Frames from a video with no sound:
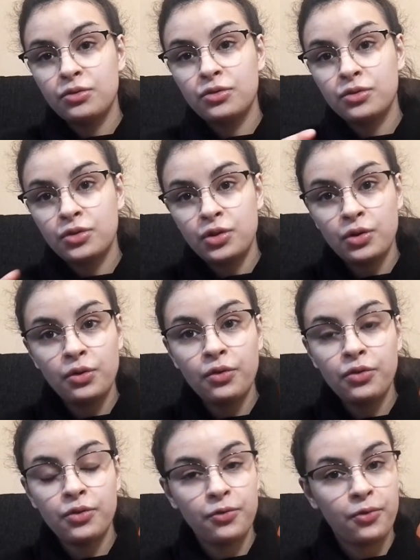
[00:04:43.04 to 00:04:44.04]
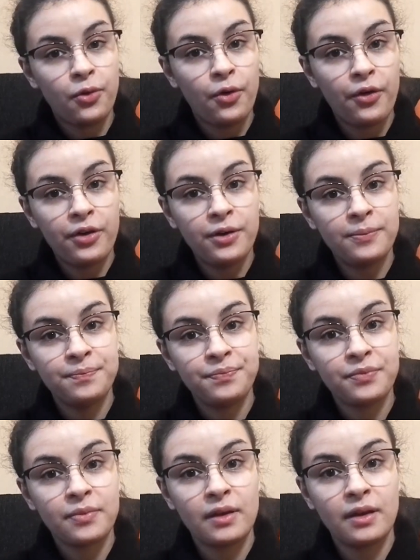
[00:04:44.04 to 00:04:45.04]
2 to 4
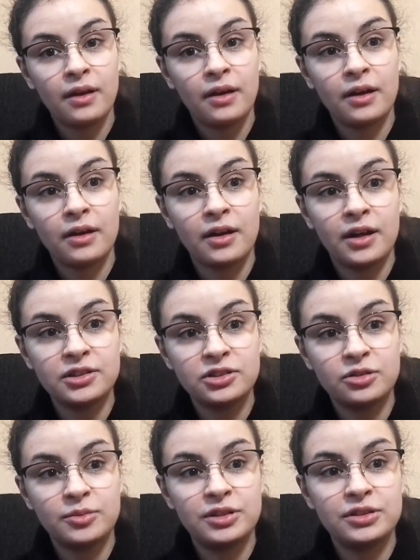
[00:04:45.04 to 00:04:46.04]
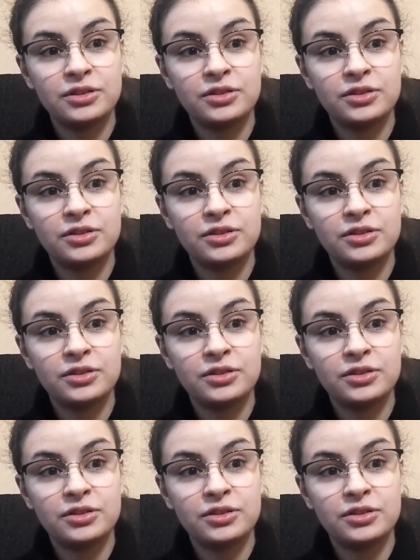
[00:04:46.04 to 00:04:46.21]
customers